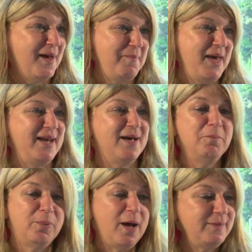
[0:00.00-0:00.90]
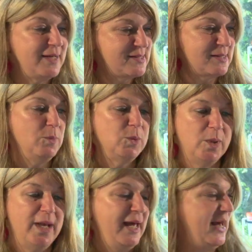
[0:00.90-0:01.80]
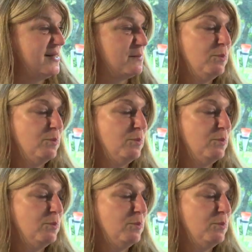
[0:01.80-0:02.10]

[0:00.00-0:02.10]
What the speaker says: I made. I'm proud that someone has